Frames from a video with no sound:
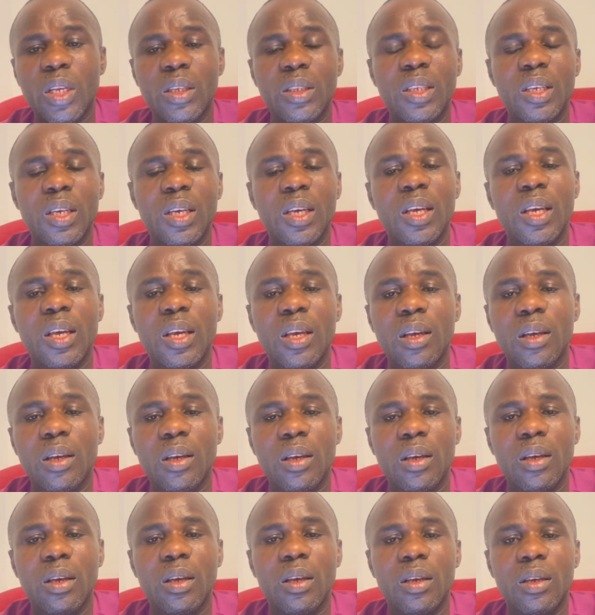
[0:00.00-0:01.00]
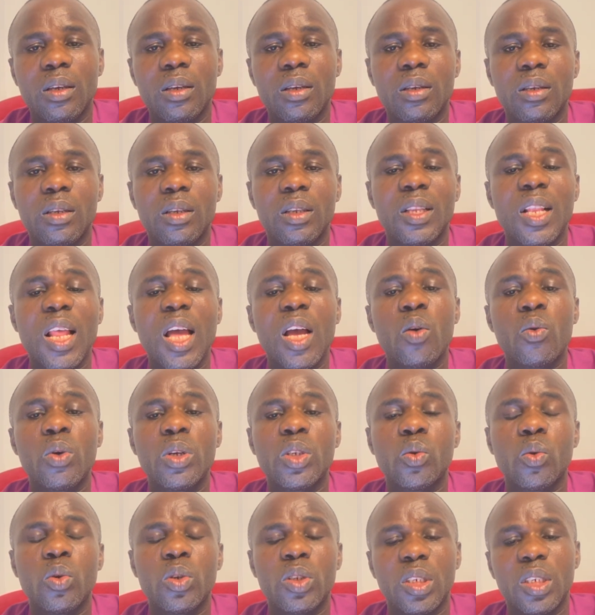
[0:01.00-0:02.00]
the
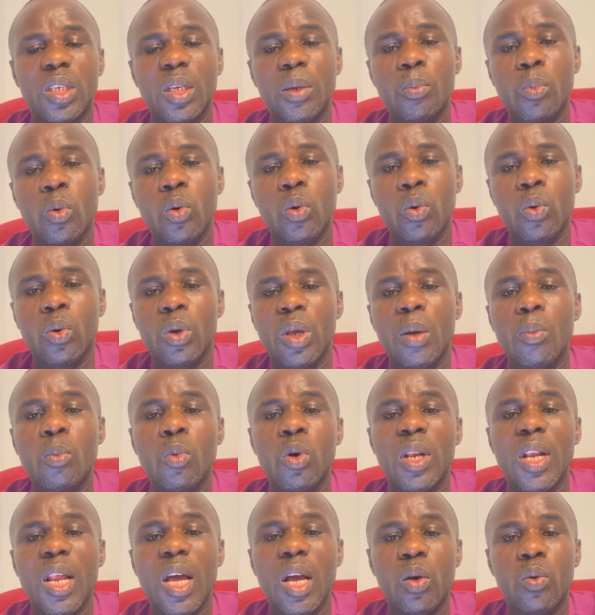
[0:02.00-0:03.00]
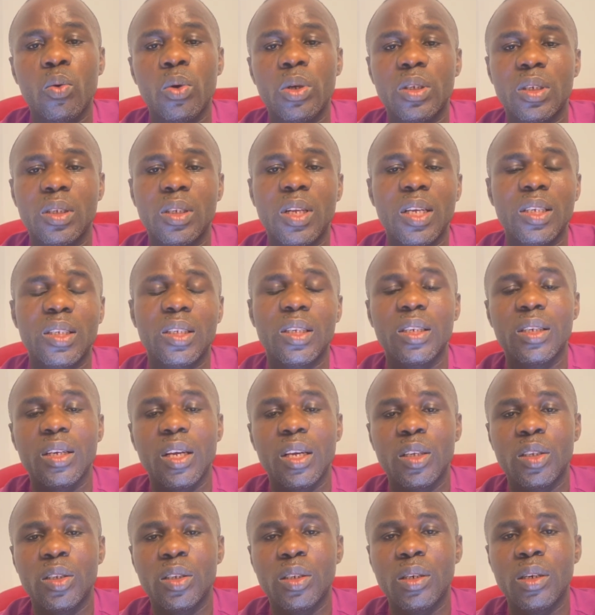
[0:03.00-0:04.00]
language was Igbo language, that's in
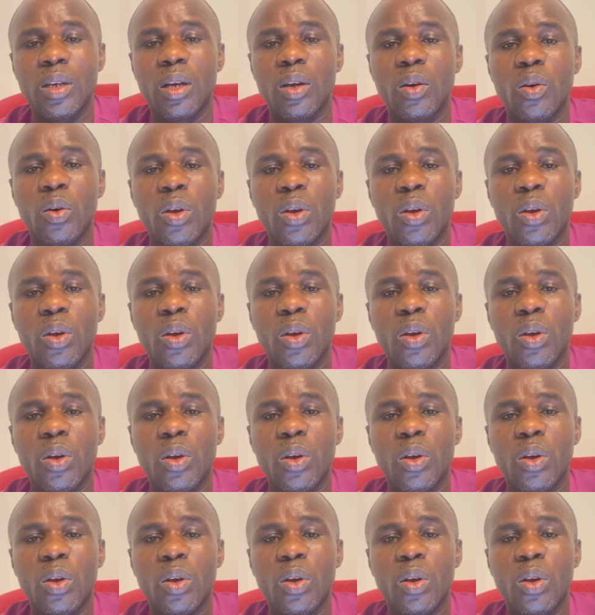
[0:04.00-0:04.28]
Nigeria,